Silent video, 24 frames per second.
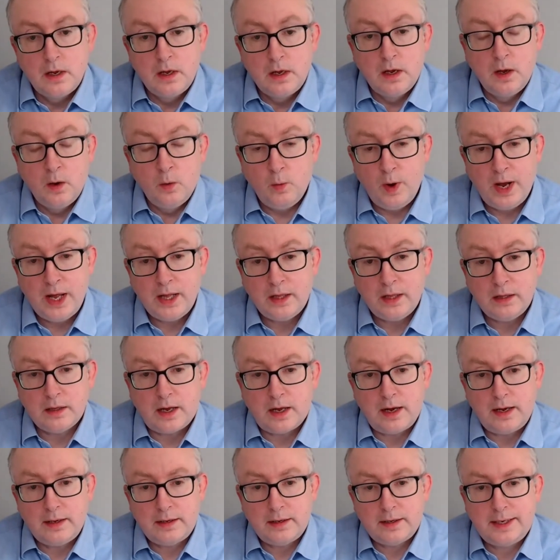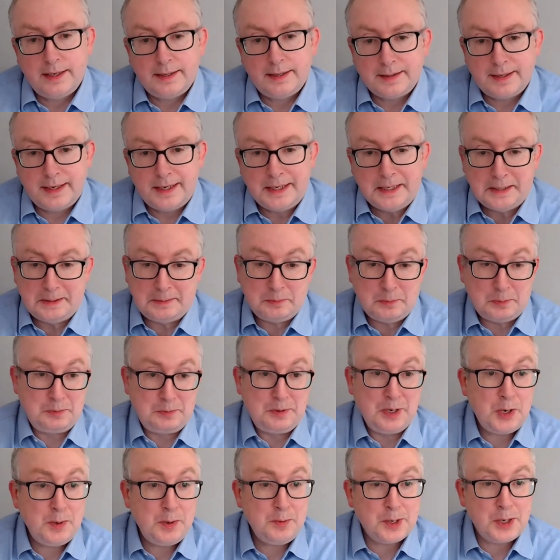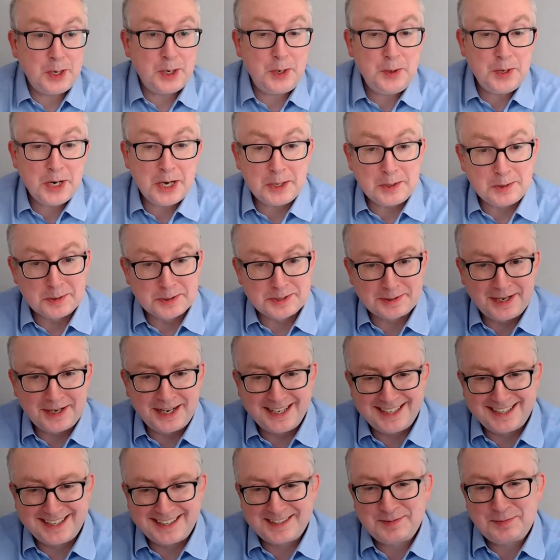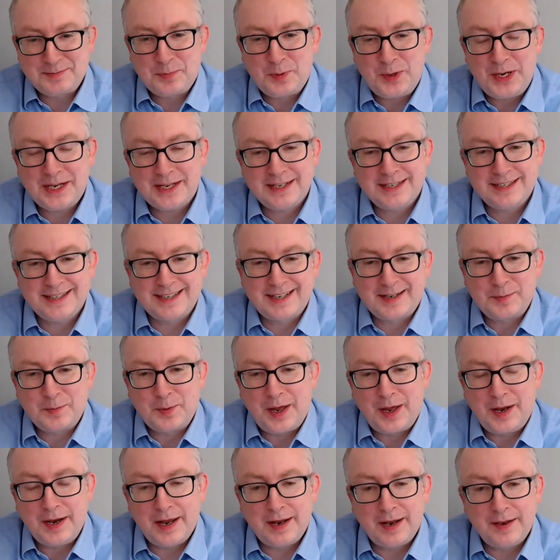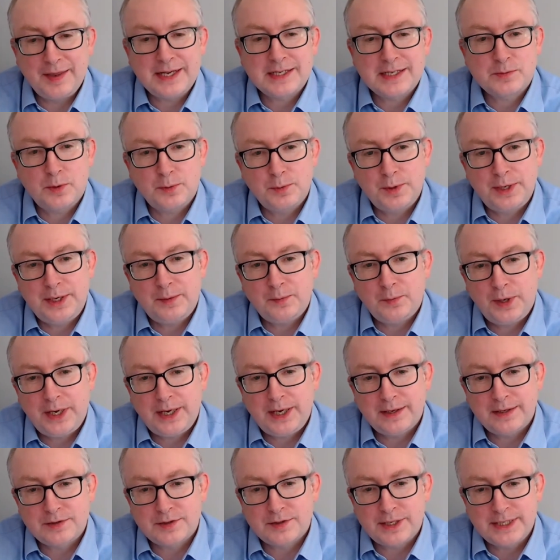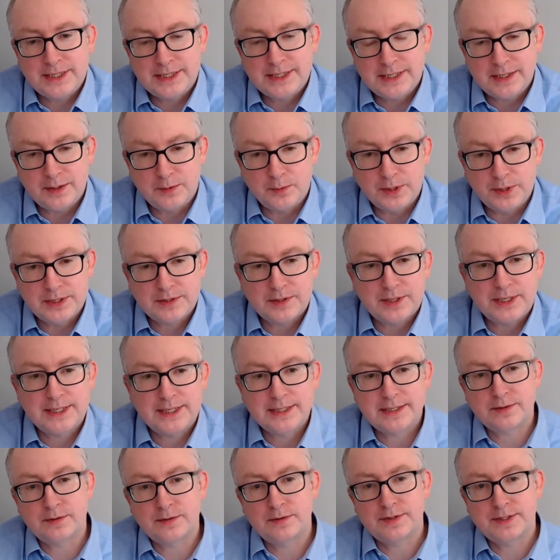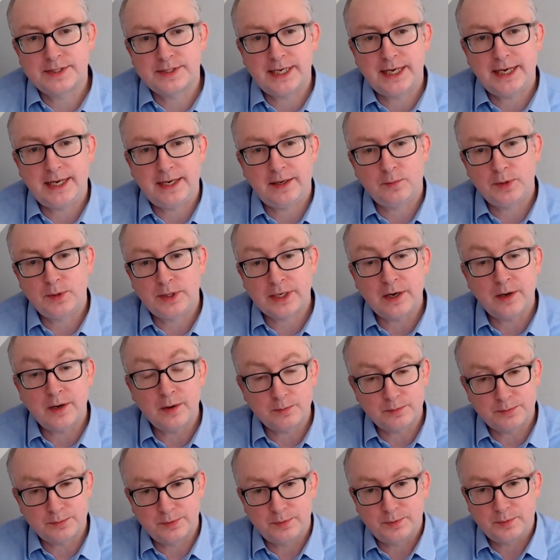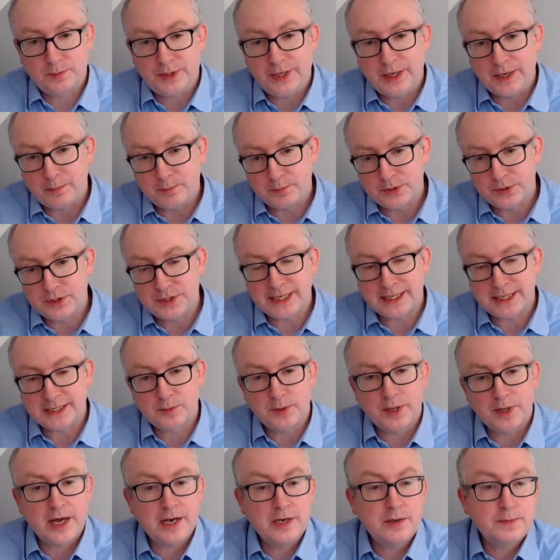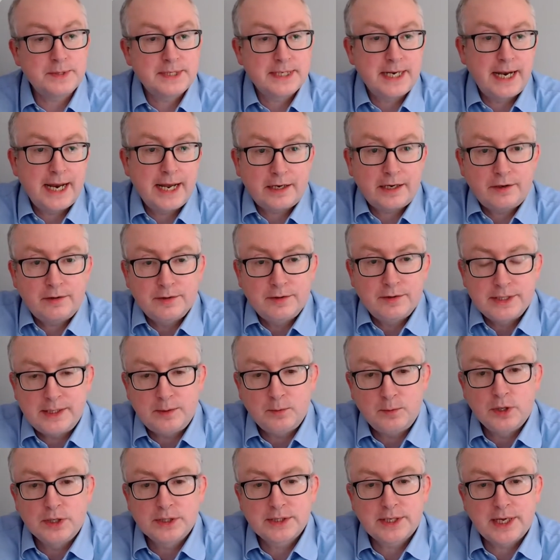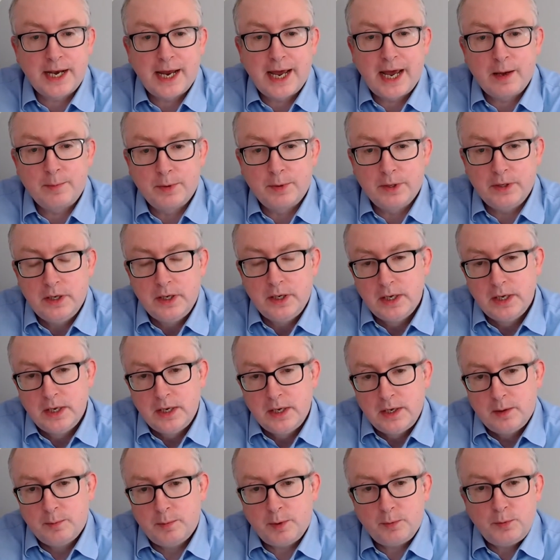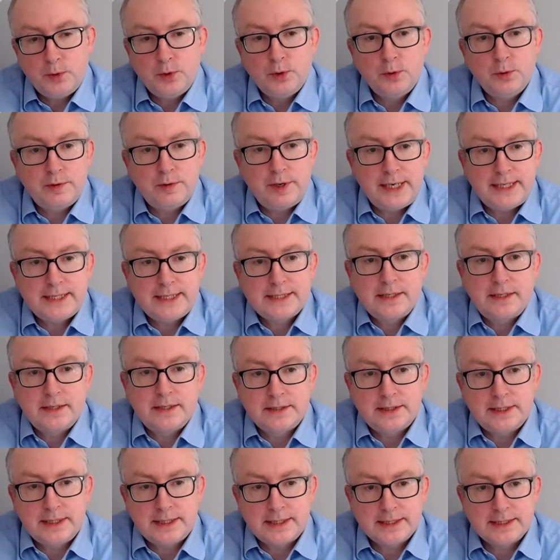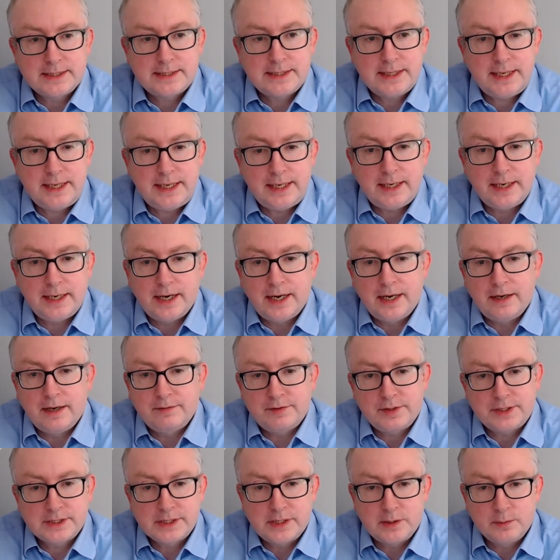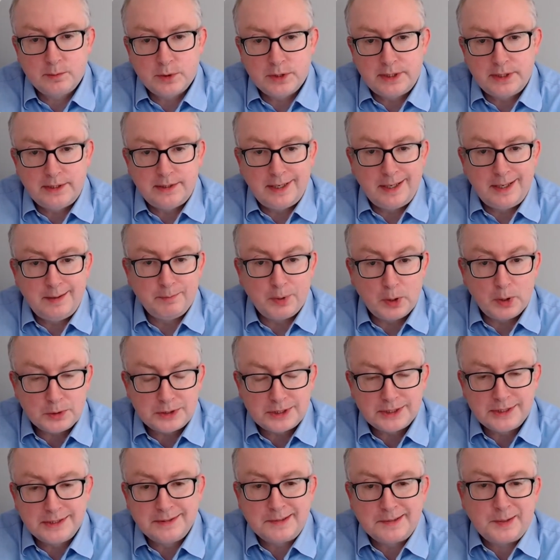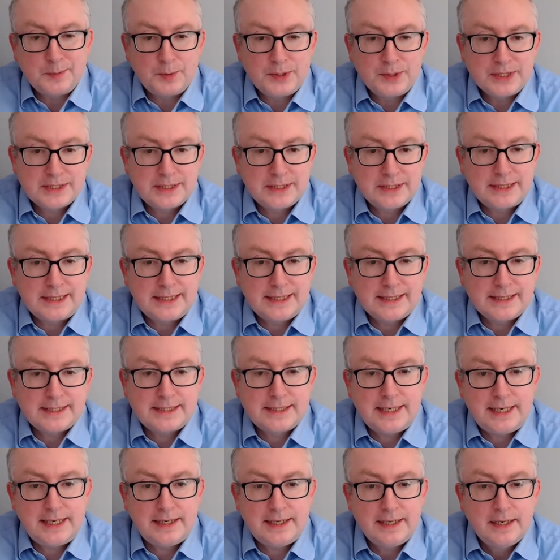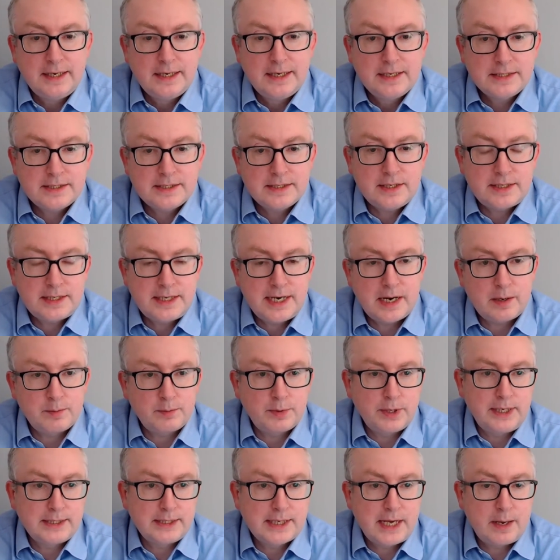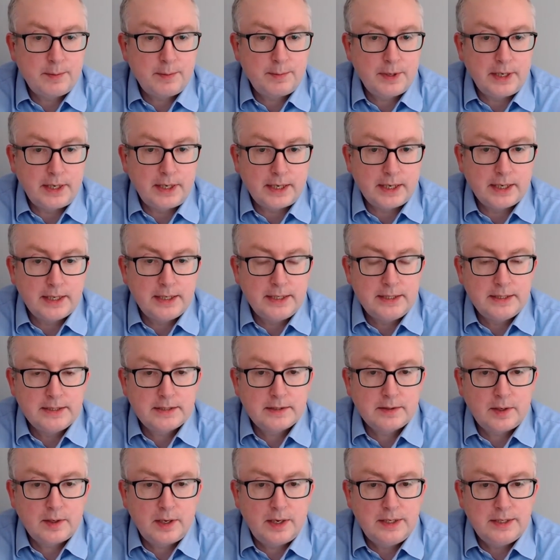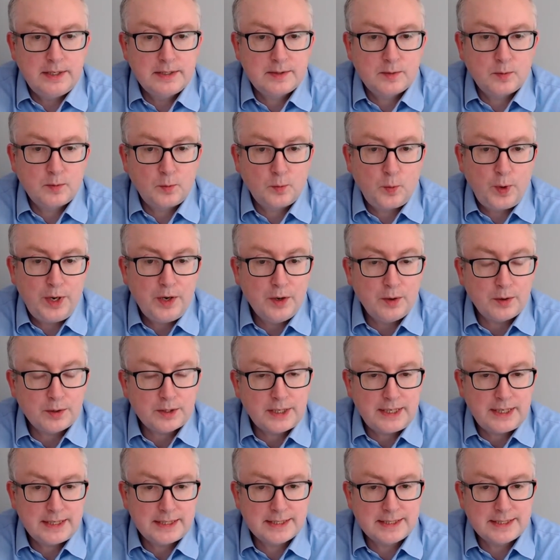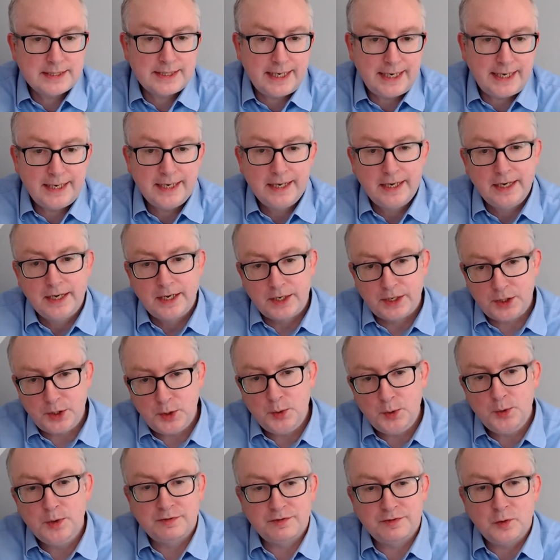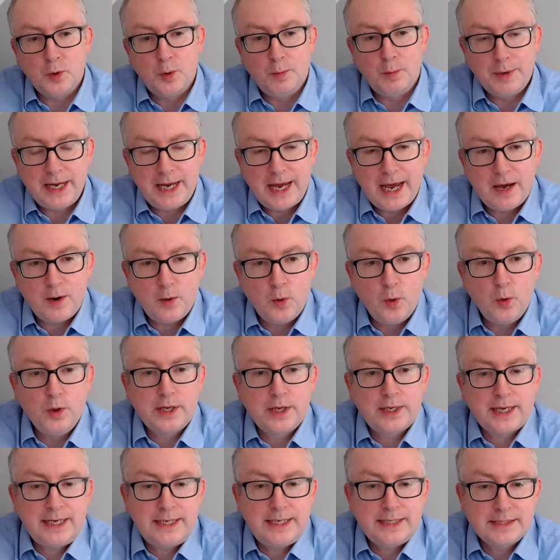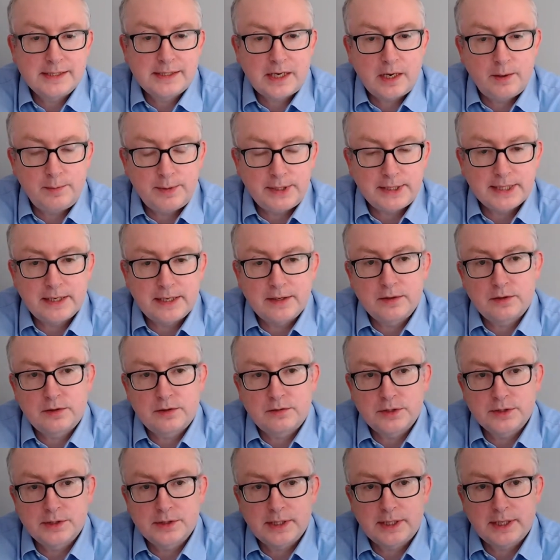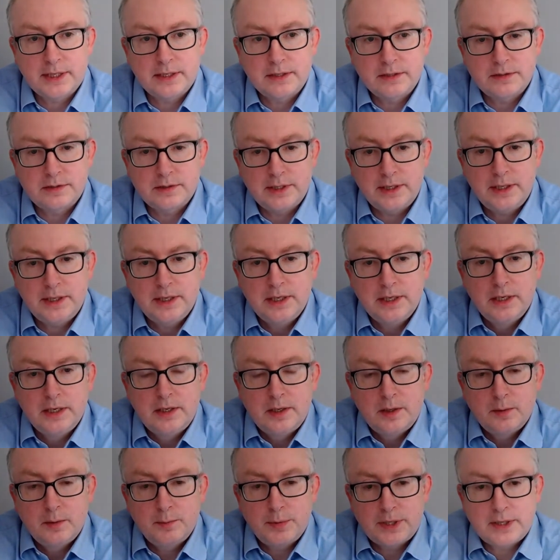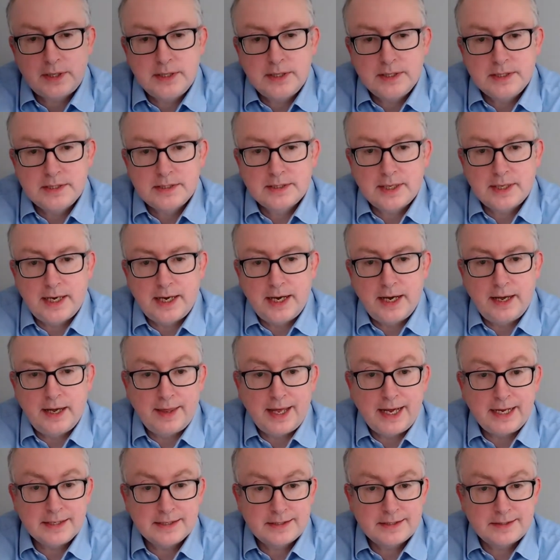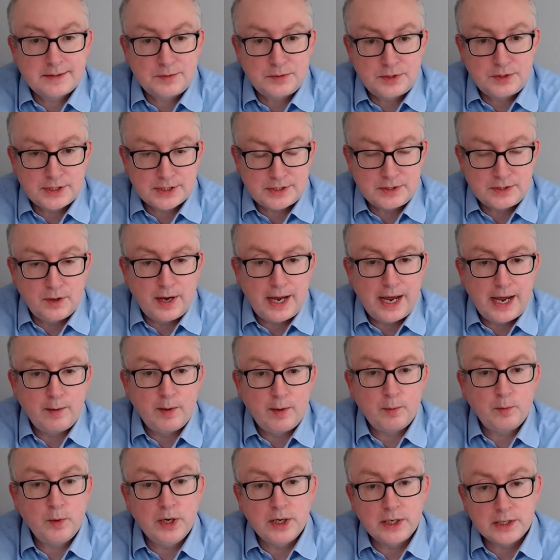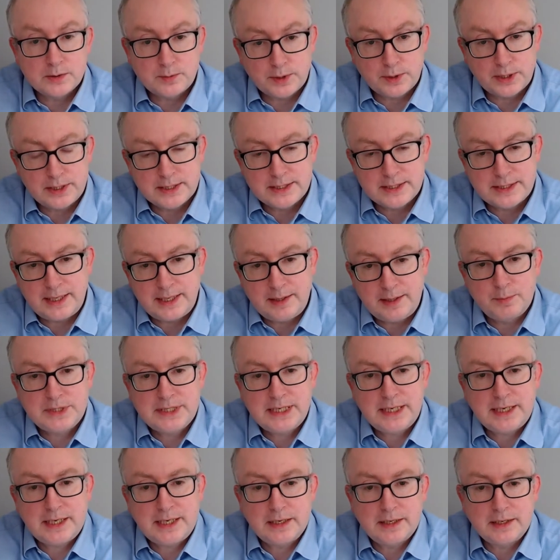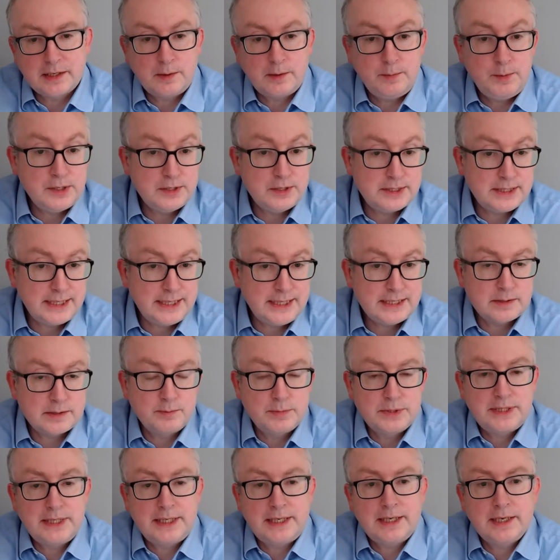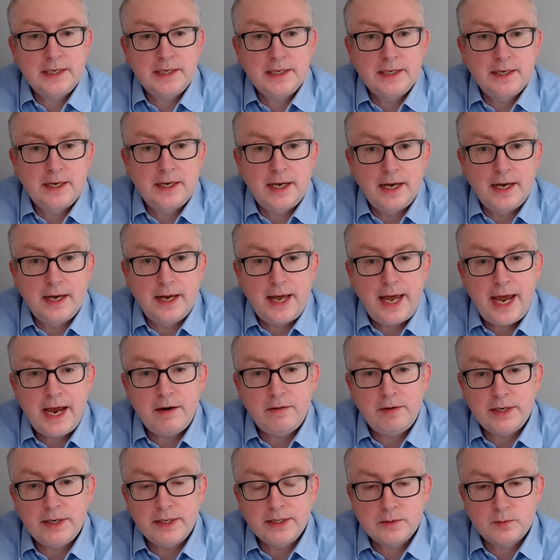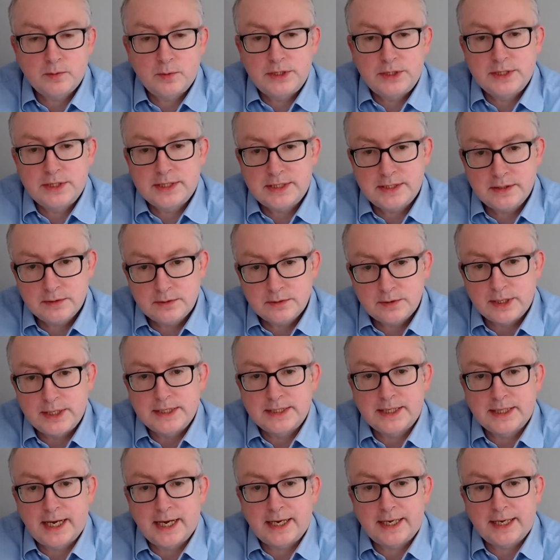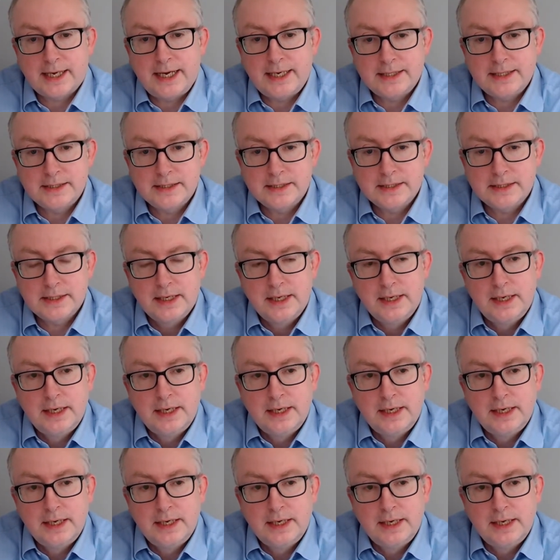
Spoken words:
Well, who knows? We can, and that's what we are trying to do. We're trying to sort of see. We can't, predict with 100% accuracy what's going to happen, but we're already starting to see, for example, in Bolton, we're starting to see certain outbreaks happening, and we're not going to see uniformly all the cases coming down across the country, because that's just not how it works. We're going to see particular communities and particular areas which are still going to get cases.